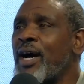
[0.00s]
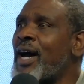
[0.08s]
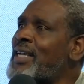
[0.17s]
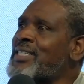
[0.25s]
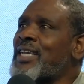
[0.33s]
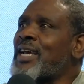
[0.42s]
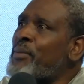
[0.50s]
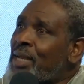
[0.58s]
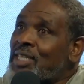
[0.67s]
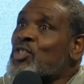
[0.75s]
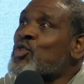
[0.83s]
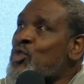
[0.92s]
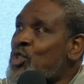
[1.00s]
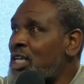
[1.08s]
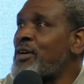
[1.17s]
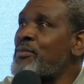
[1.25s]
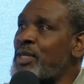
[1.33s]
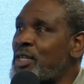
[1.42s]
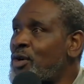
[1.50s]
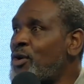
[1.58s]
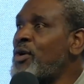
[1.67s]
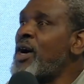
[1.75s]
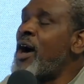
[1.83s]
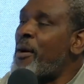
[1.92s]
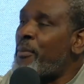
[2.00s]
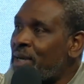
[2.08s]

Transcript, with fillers: Isaiah, I'm gonna let you tell me no. I'm gonna